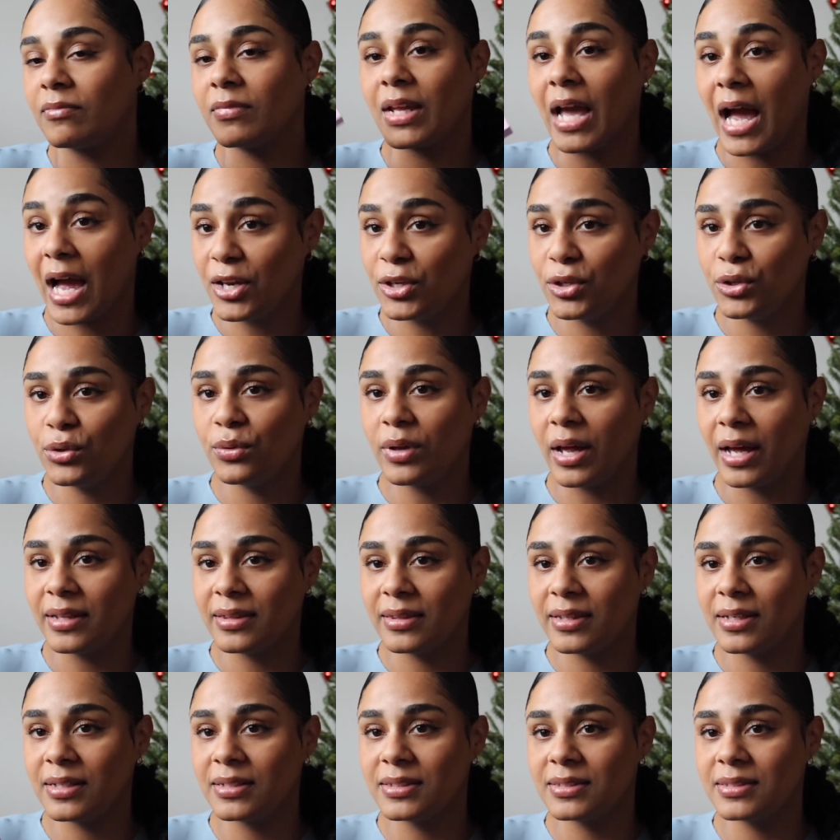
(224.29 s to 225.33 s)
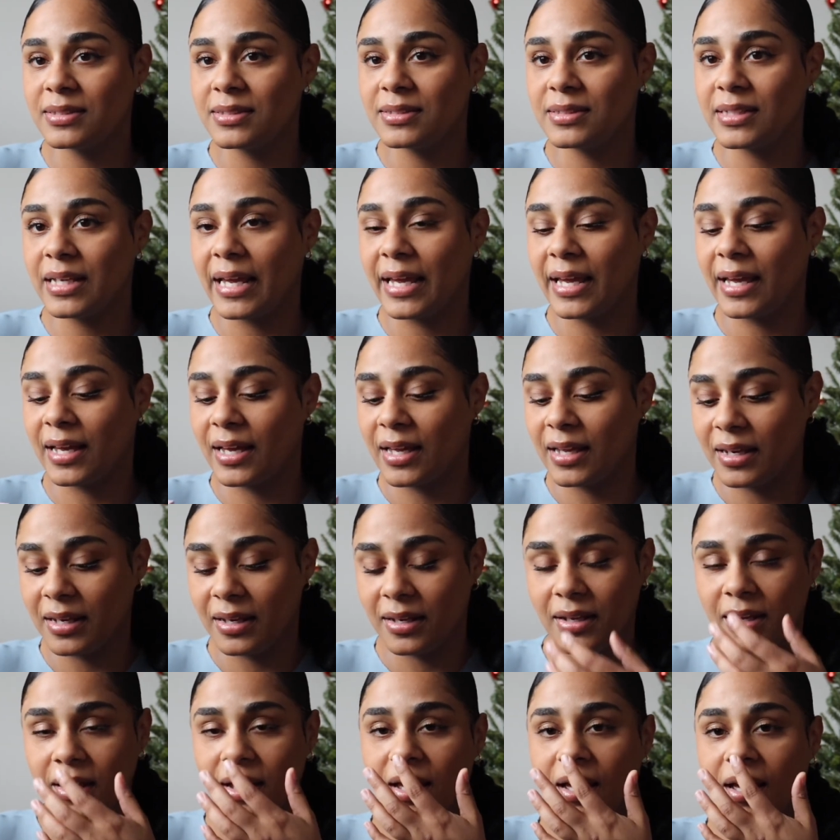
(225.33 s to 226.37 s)
I do like this and
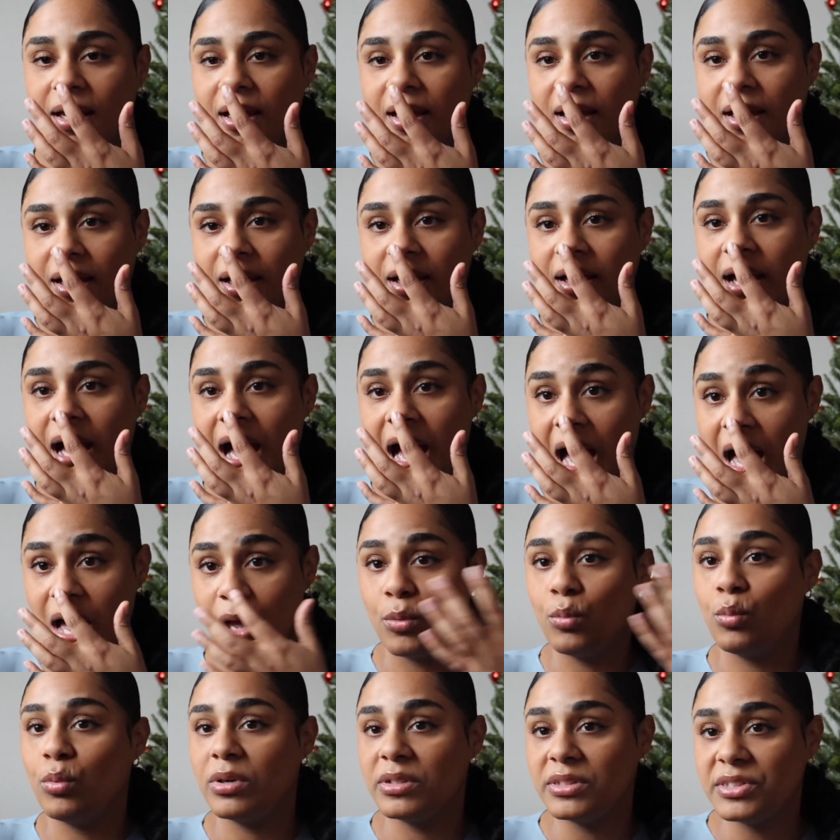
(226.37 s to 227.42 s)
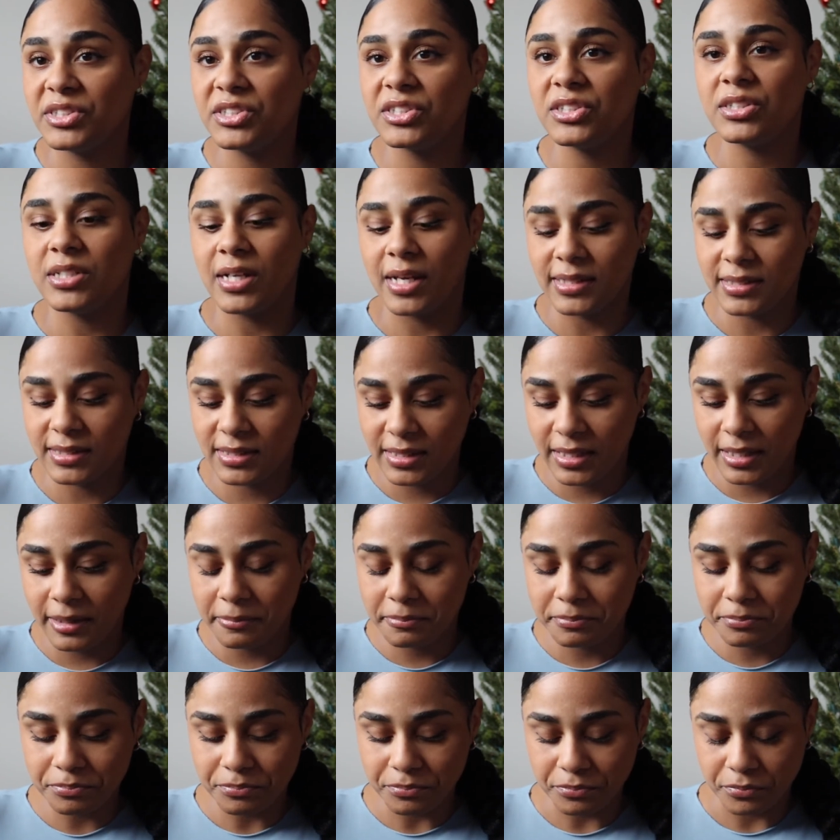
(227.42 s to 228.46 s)
I would suggest it.
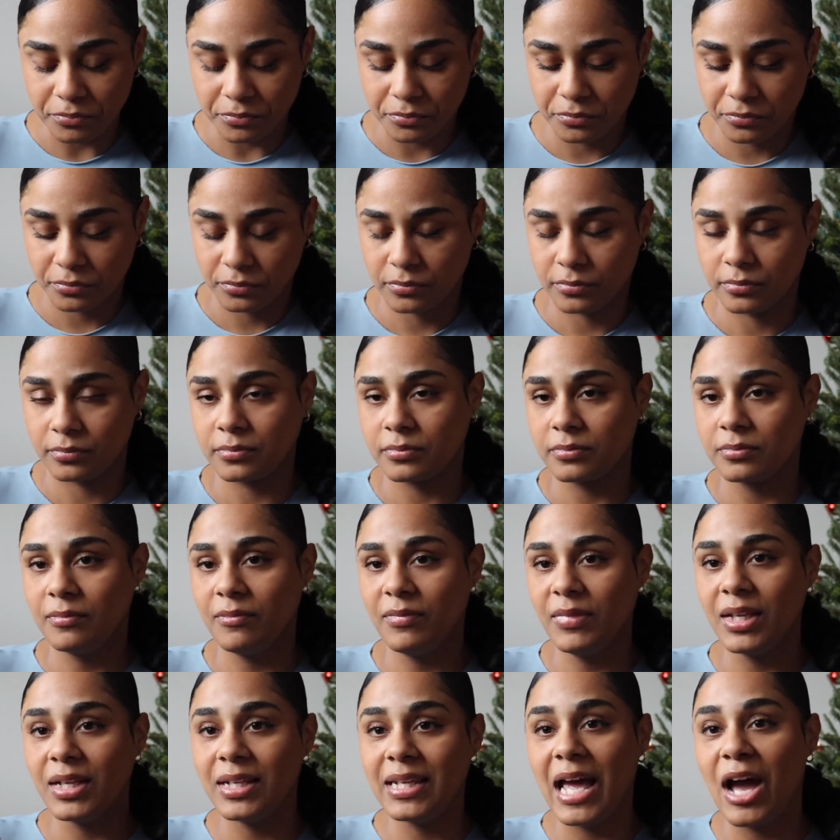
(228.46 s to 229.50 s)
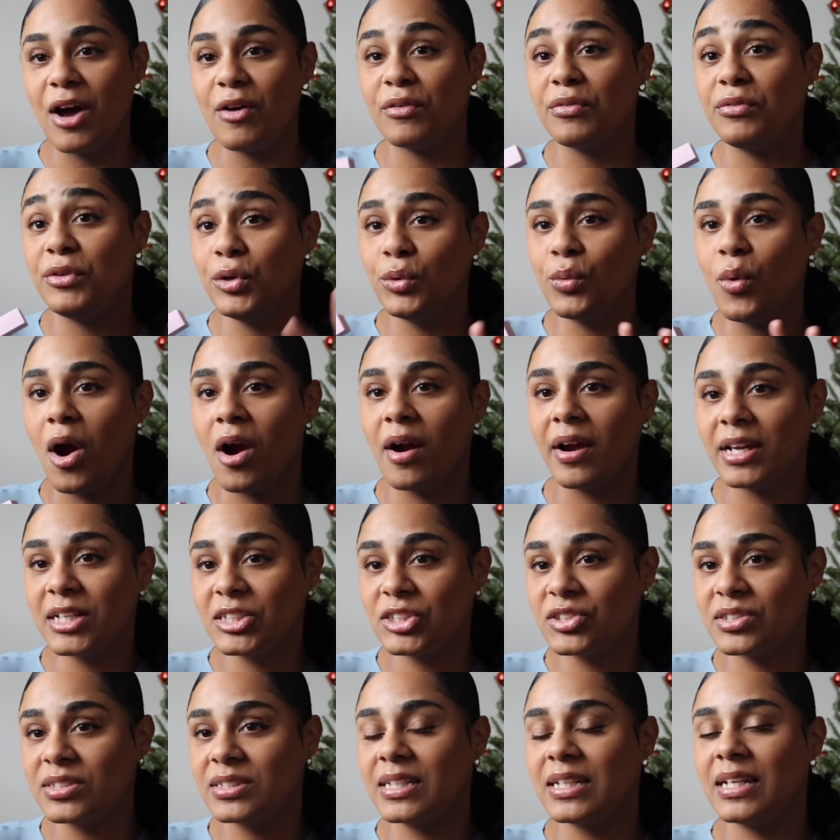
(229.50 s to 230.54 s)
Now, if you are
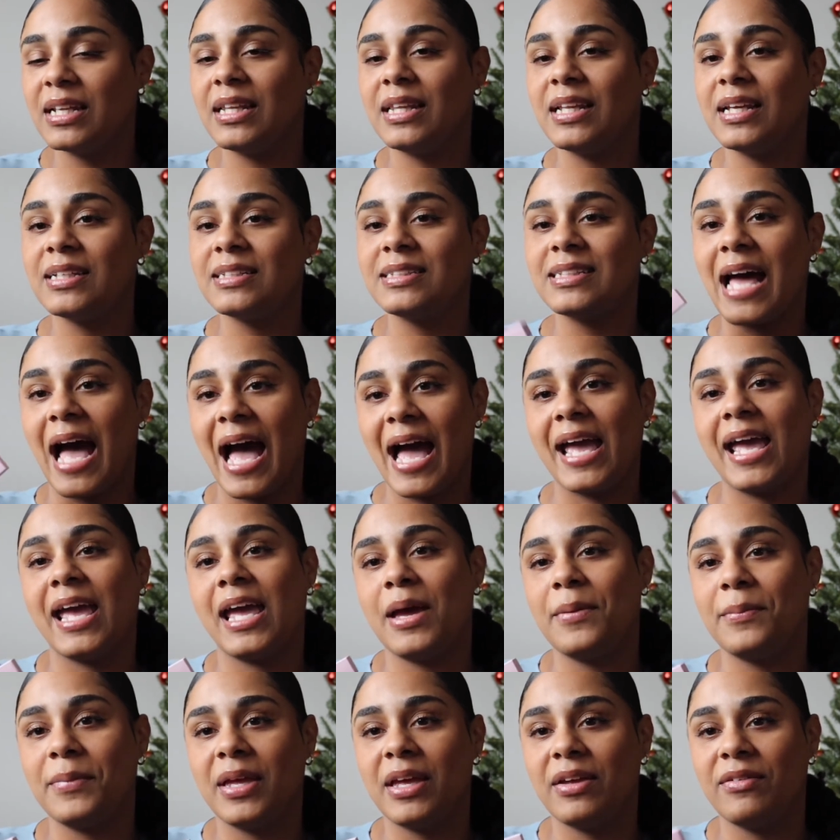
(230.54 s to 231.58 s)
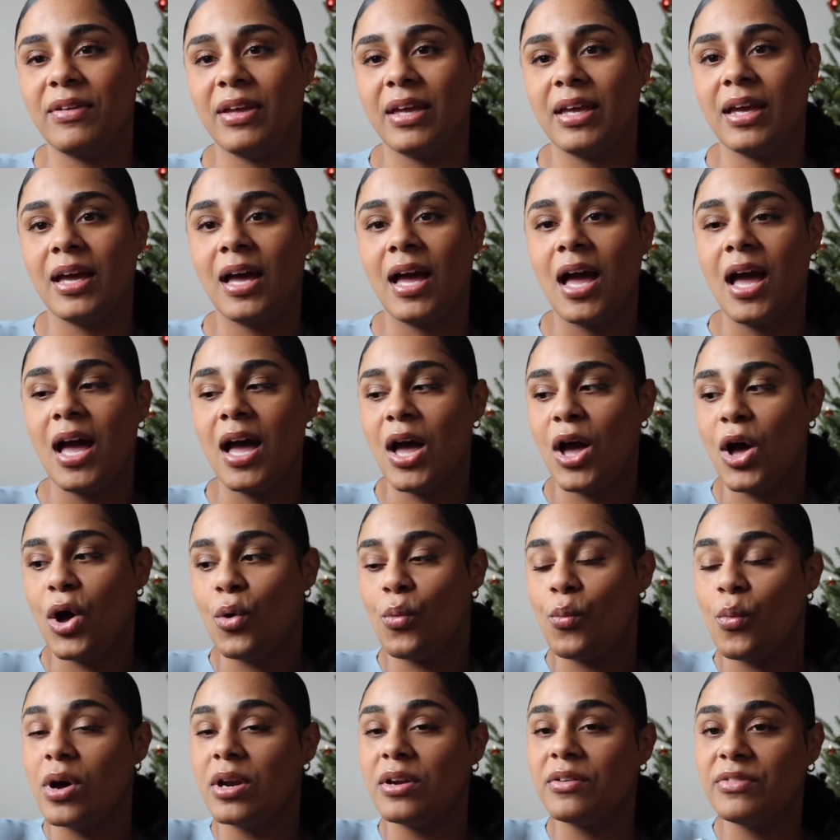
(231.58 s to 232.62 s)
interested in this, I am giving
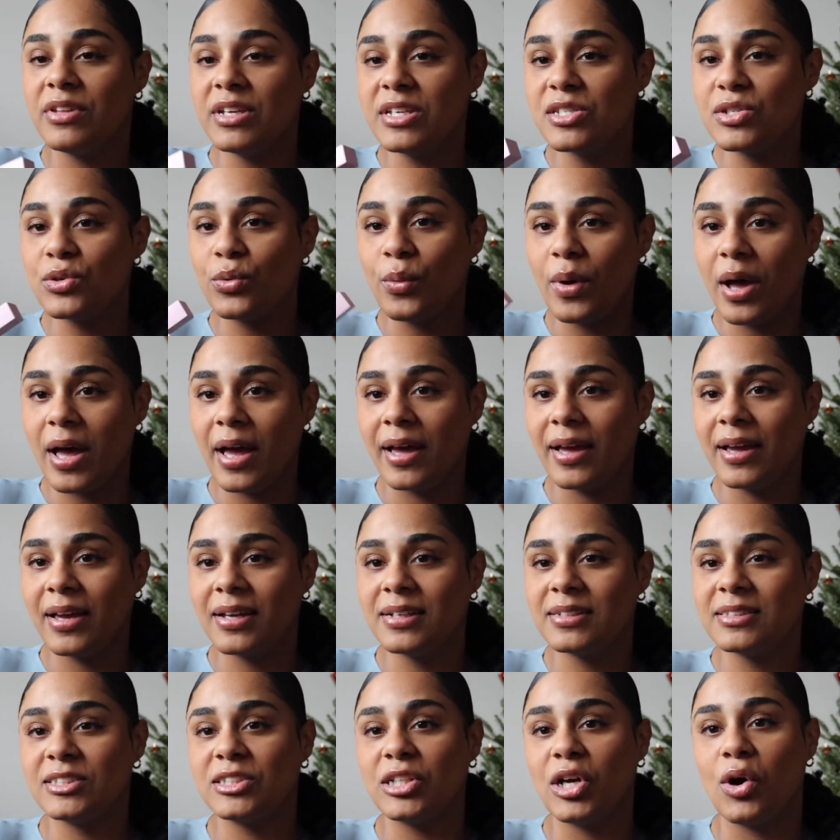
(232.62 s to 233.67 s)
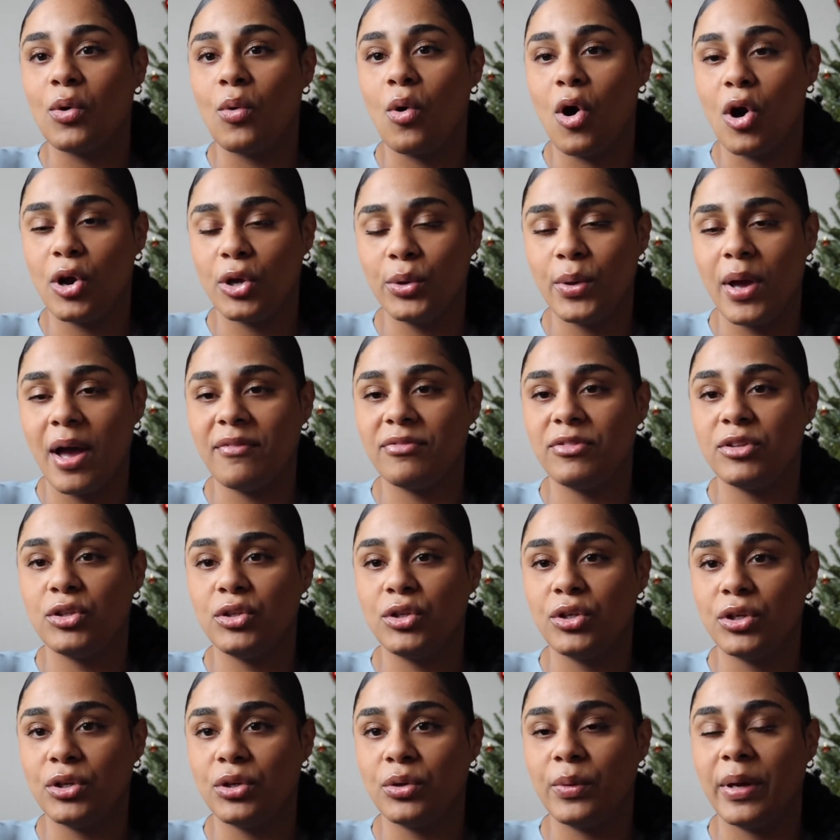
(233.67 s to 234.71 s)
one of these away. So all you have to
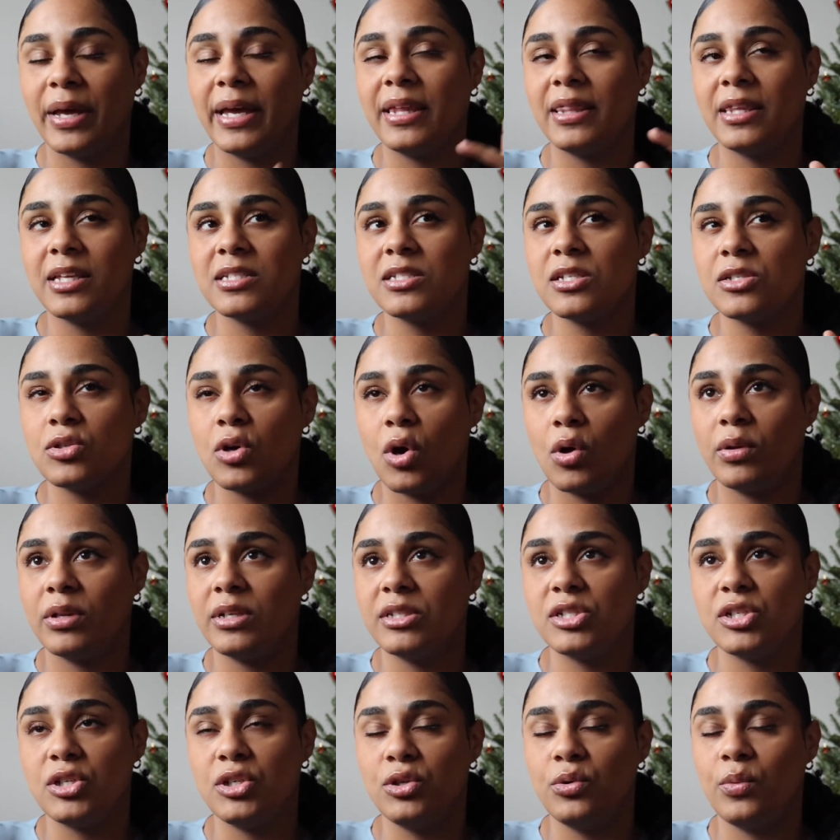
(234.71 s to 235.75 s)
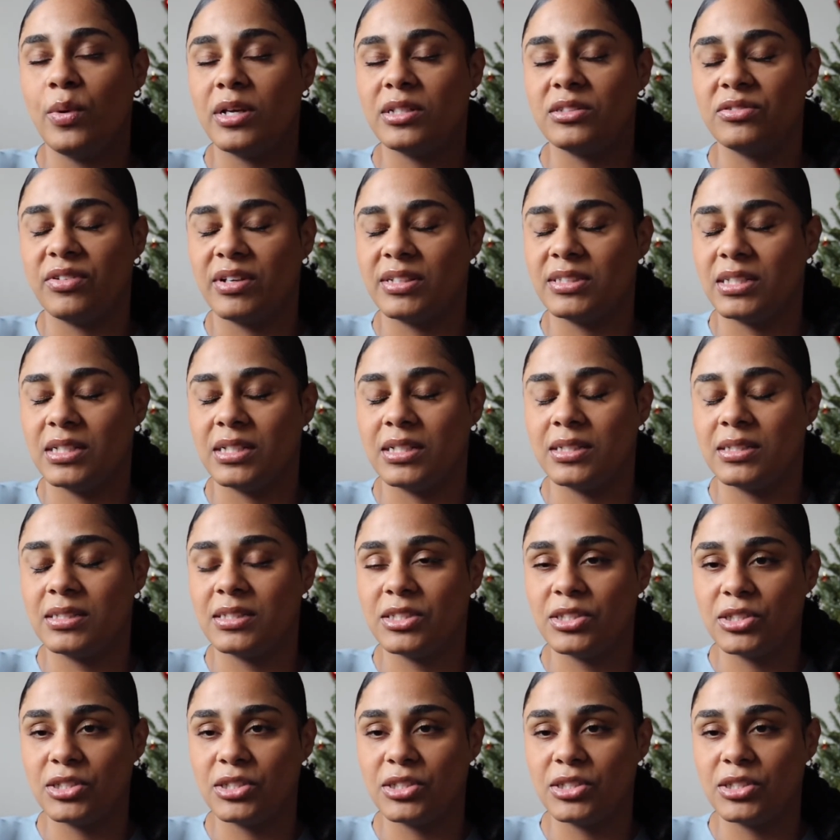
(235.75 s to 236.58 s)
do, and this is only to US residents.